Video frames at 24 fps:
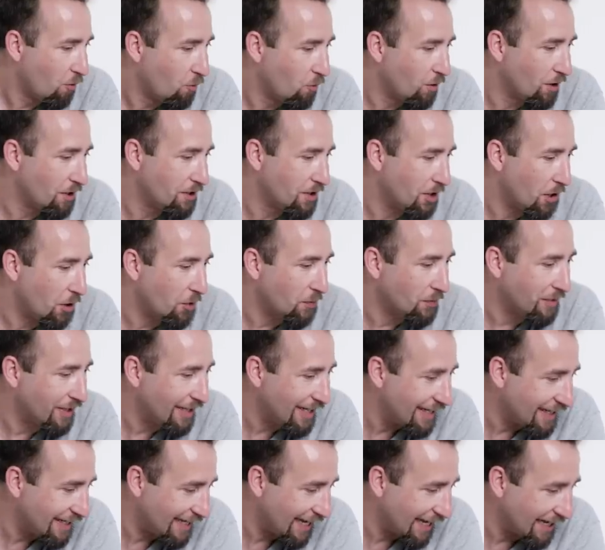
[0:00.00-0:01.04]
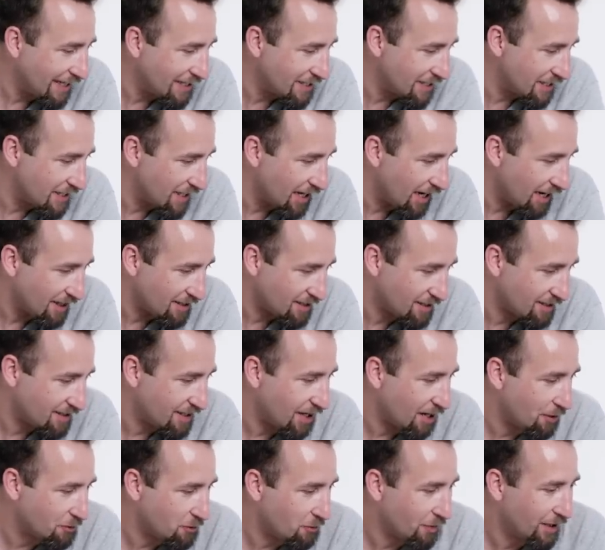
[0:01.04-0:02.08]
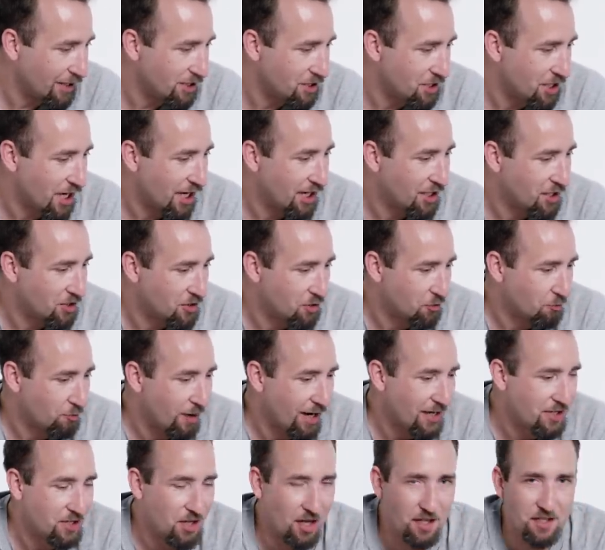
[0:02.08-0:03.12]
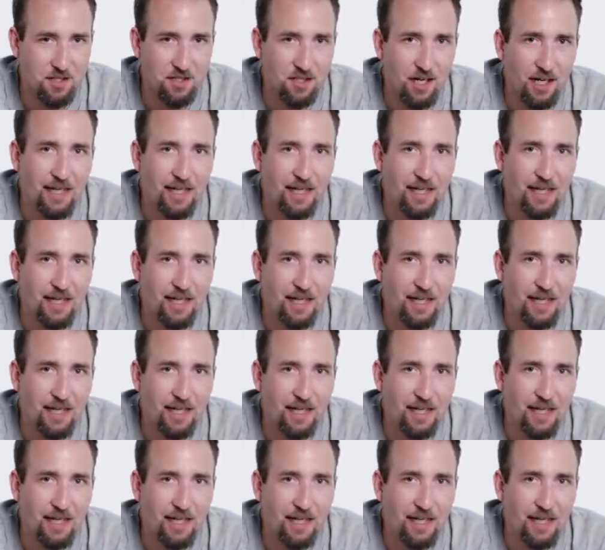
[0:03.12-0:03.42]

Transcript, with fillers: One Only Kingsley asks, how do I change the red dot